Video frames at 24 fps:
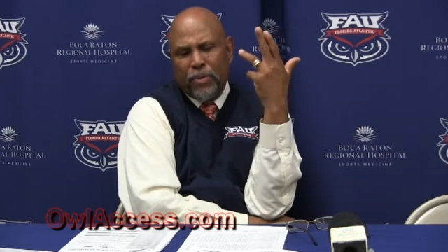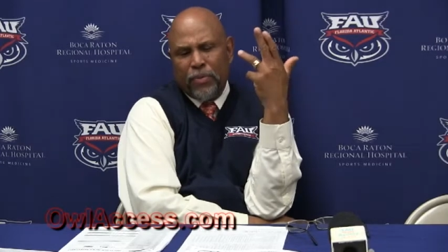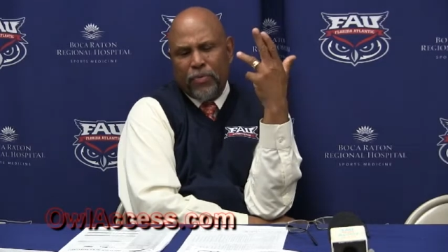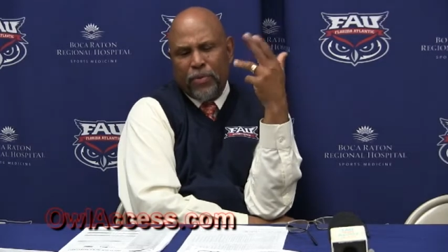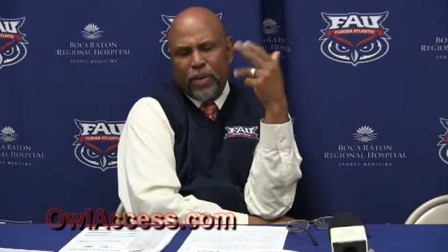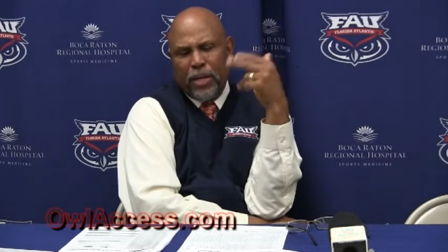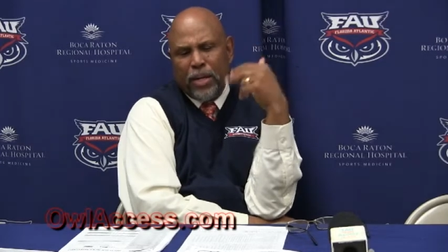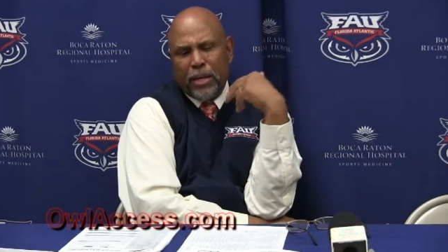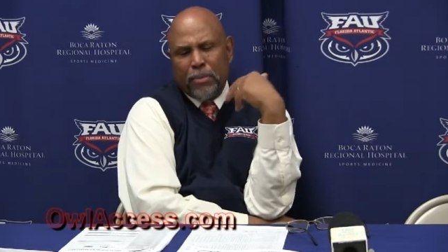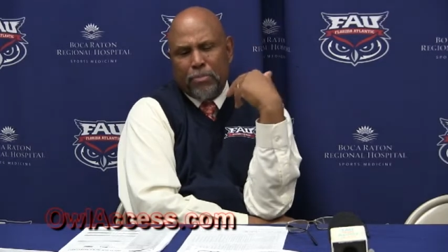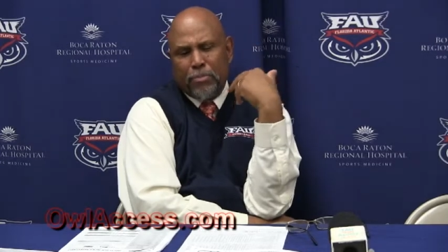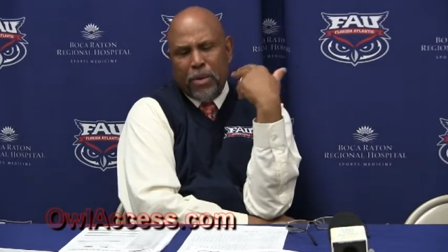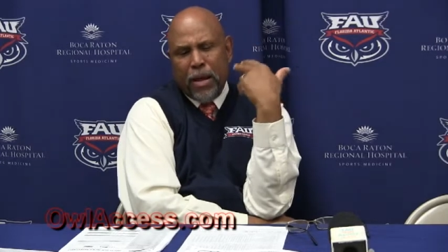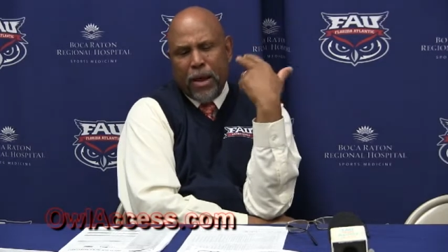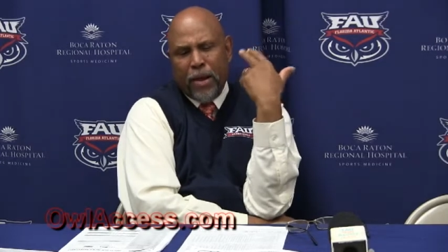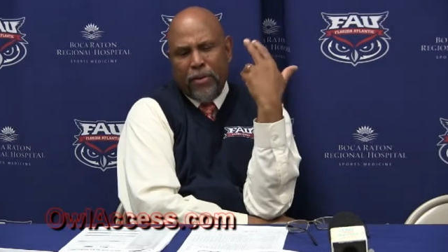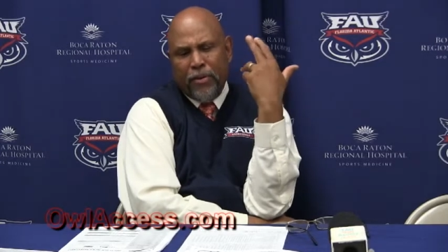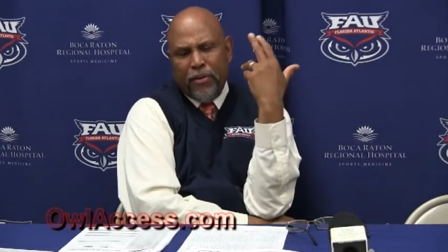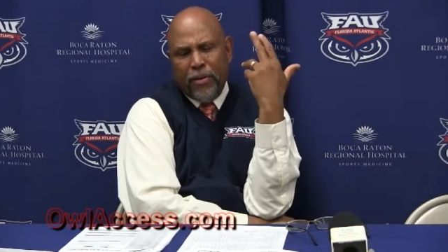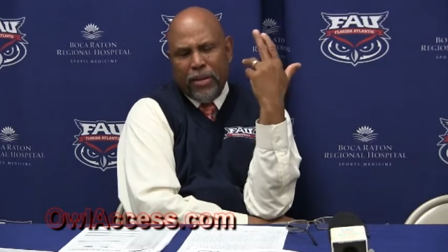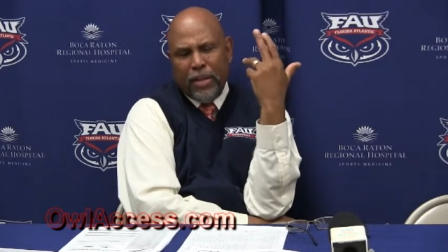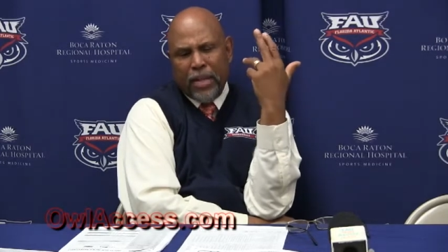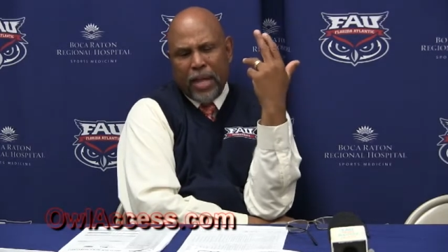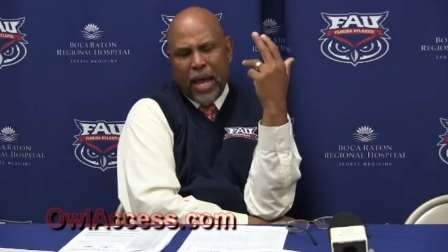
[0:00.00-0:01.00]
if we can get
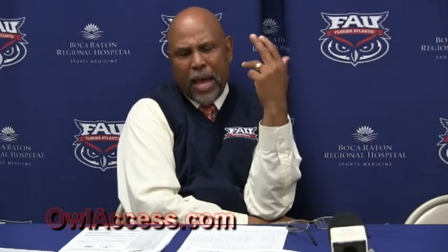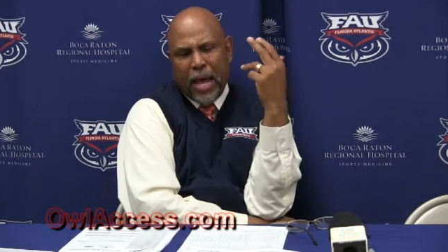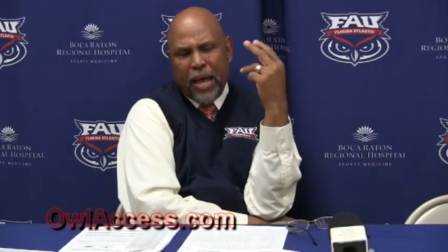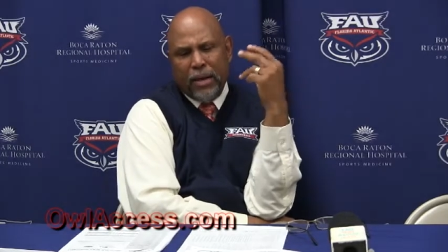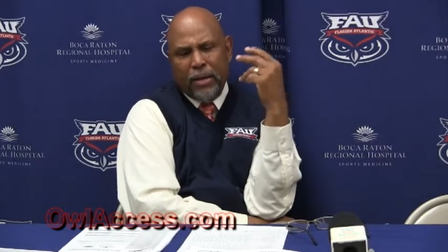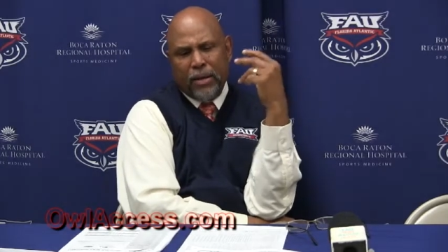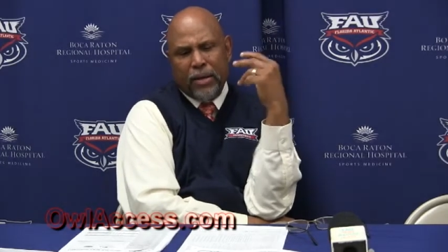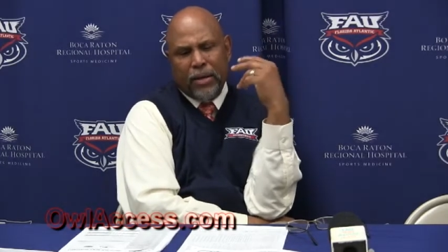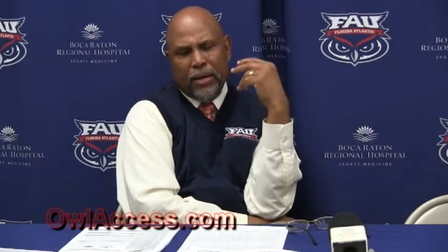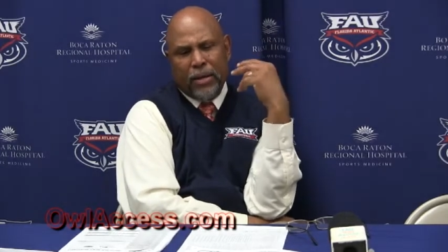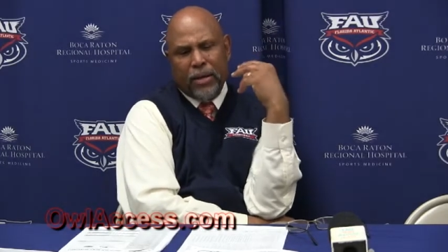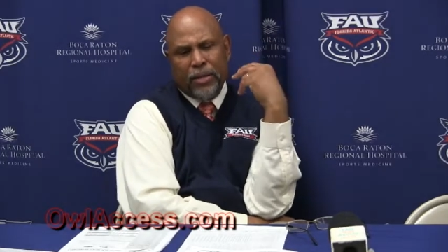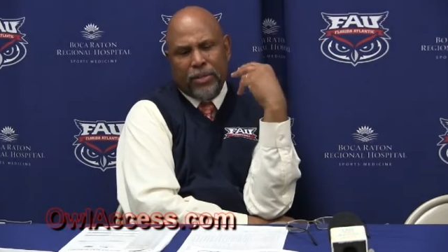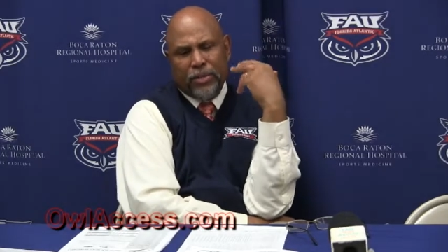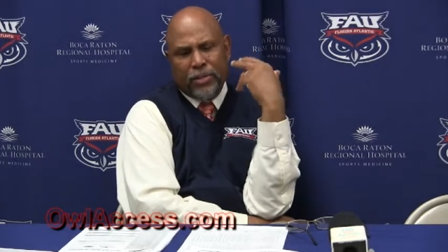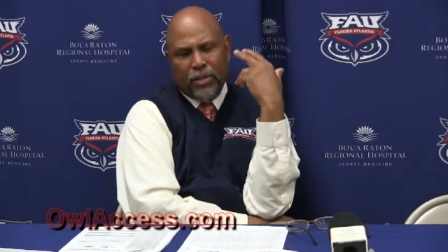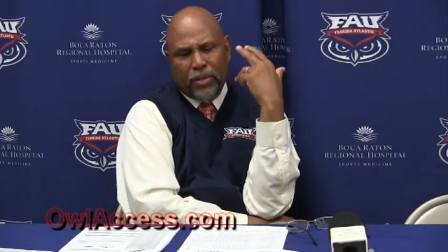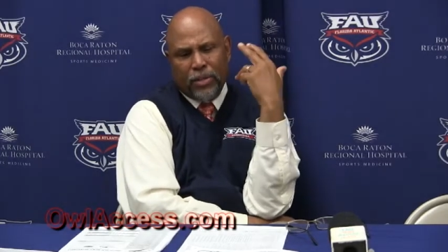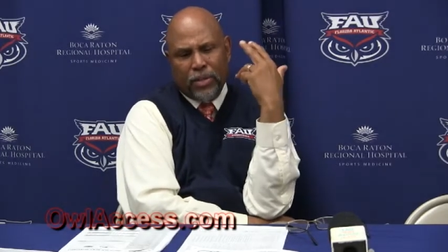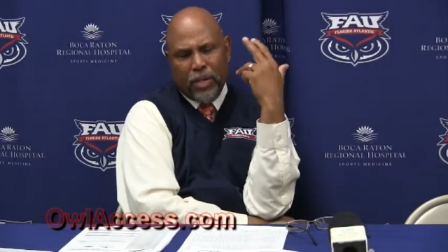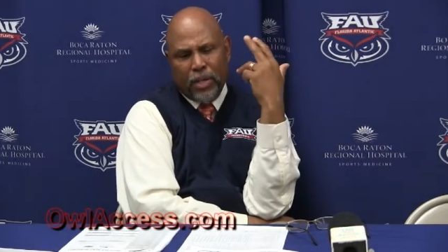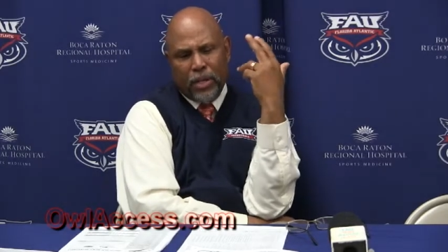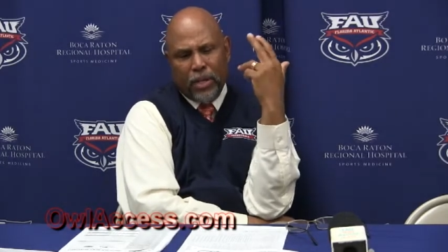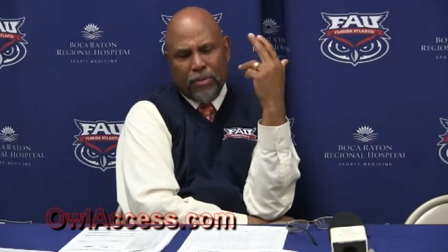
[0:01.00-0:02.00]
better at that as
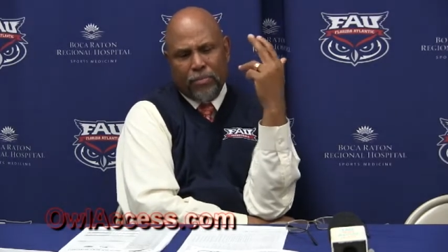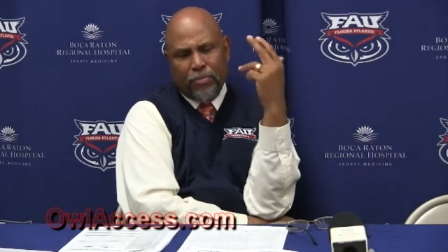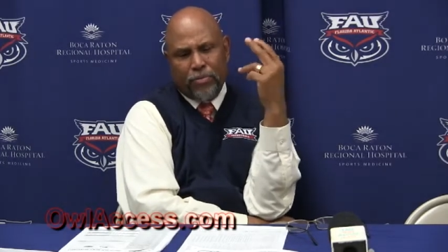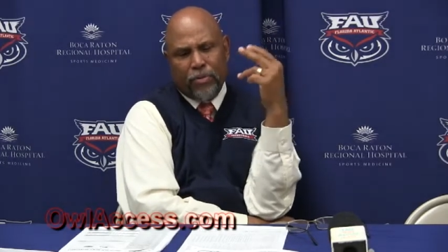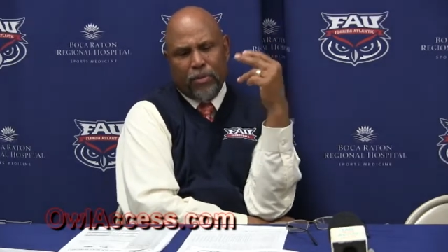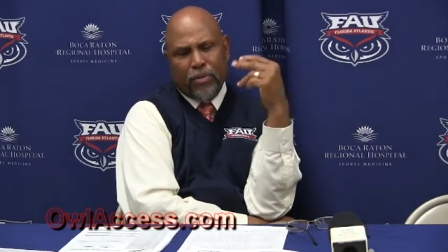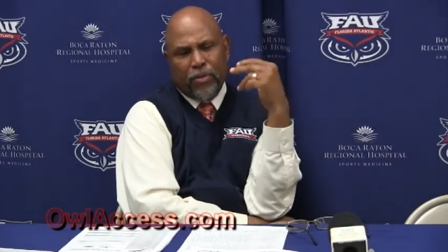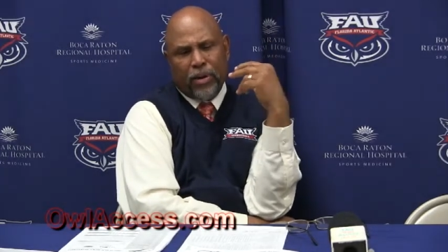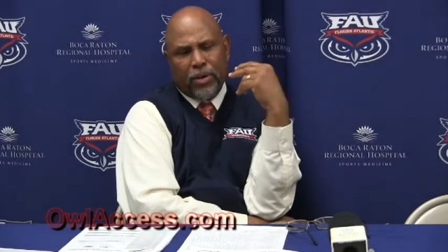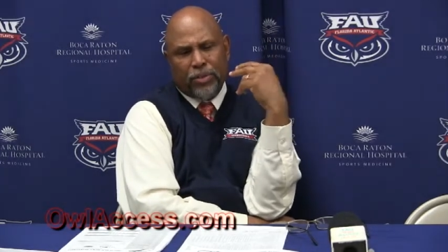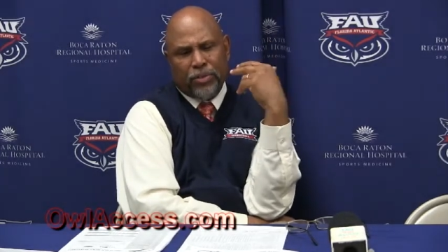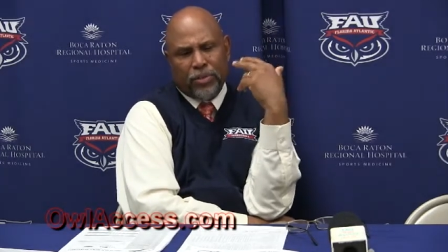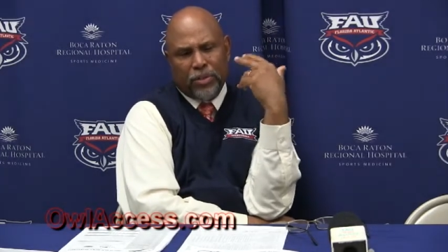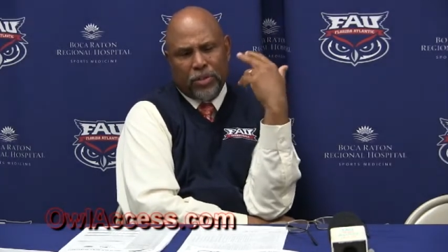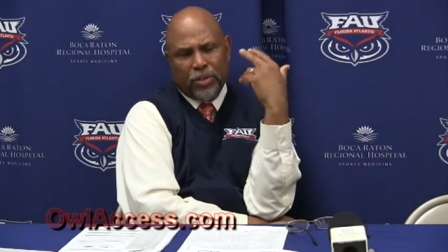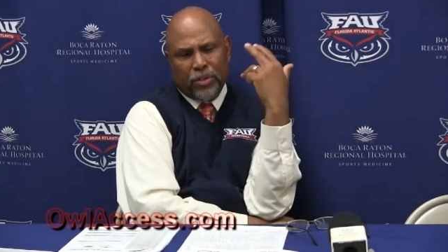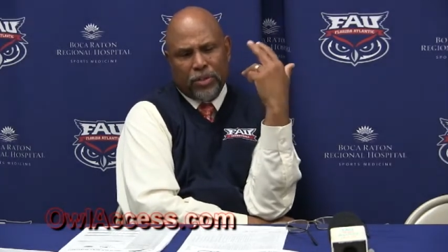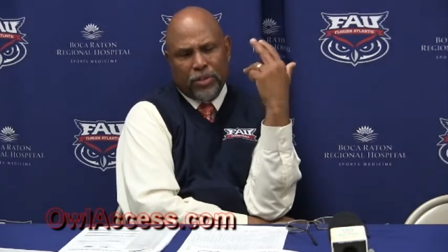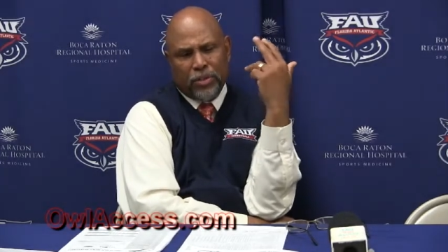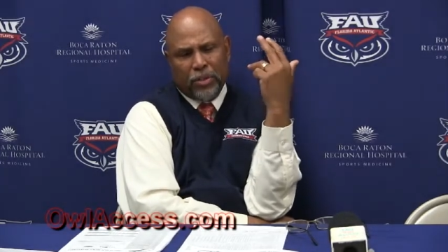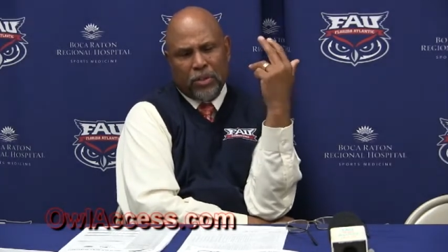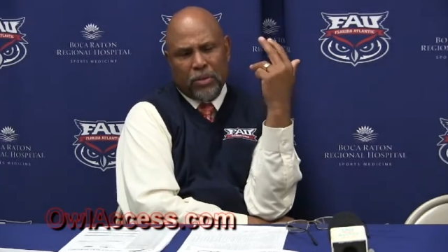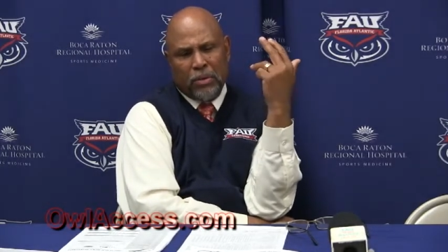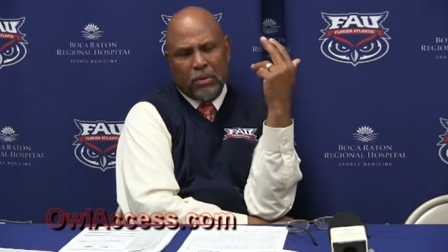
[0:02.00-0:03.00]
the year
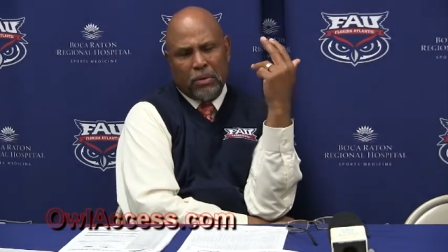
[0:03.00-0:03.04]
progresses,